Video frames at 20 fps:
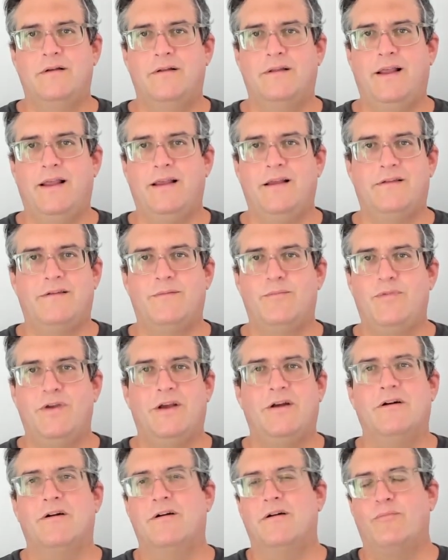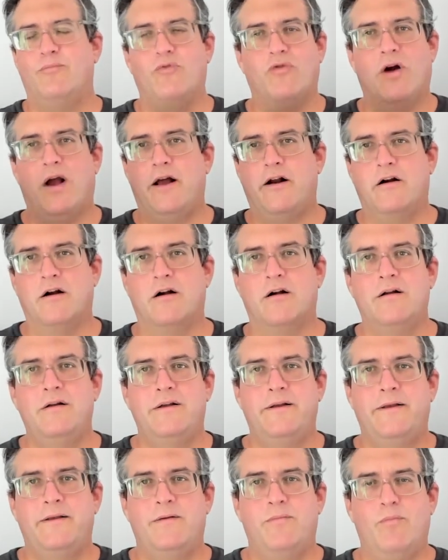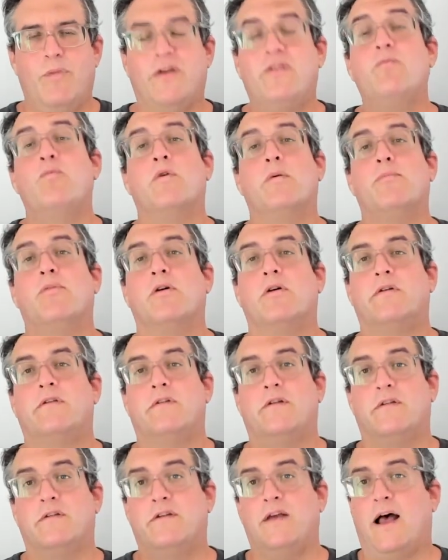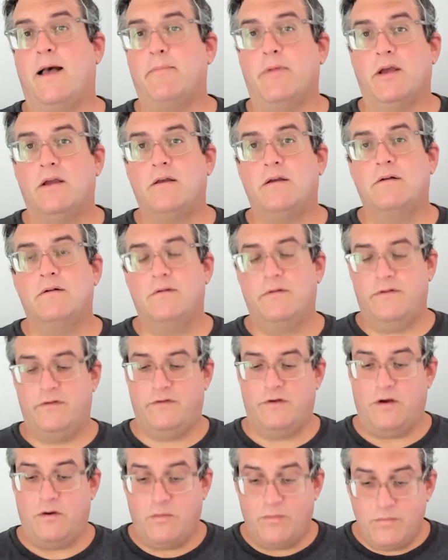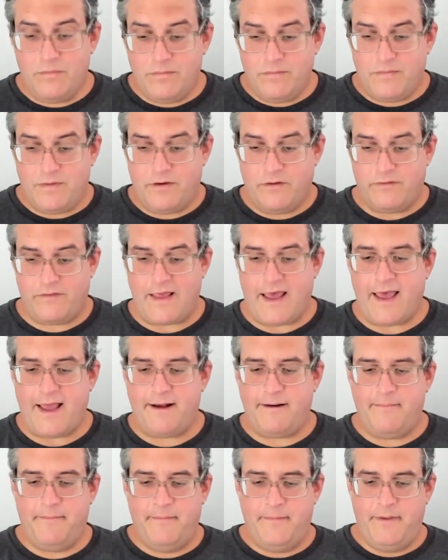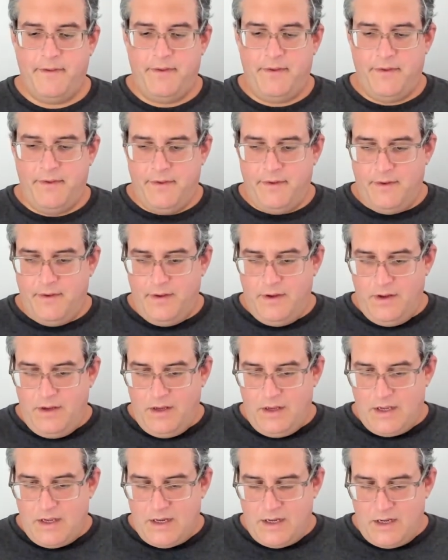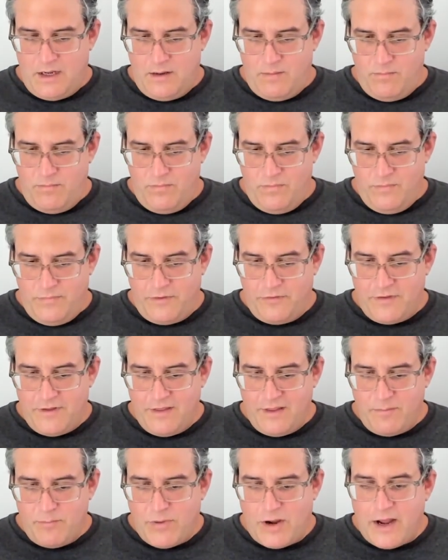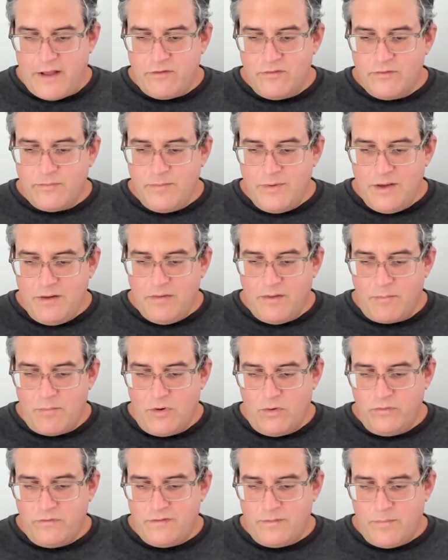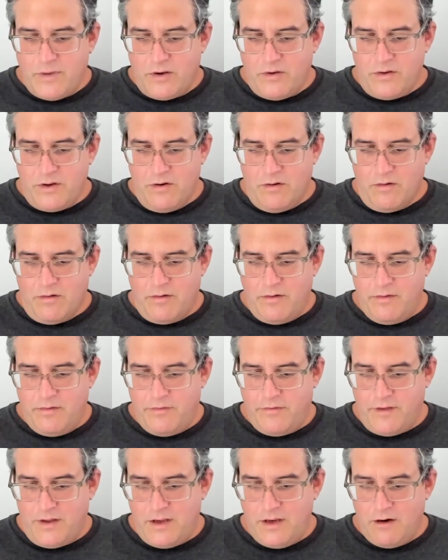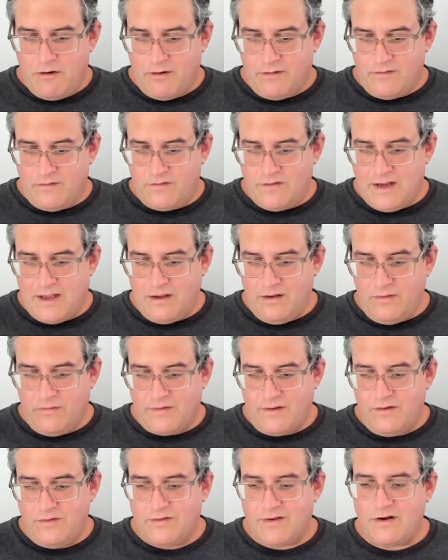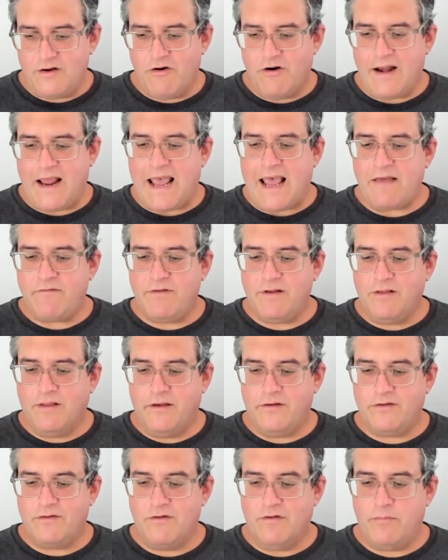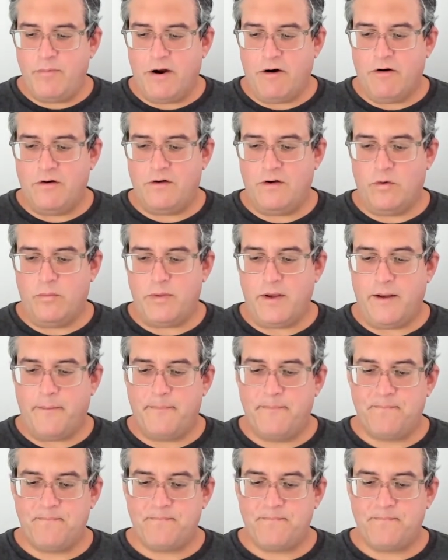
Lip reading: Like, it's a bigger, broader, much more personal topic. So there's that. The thing that bothers me the most about your thing here, I'll just tell you, is that you said you're an avid listener of Paratopia.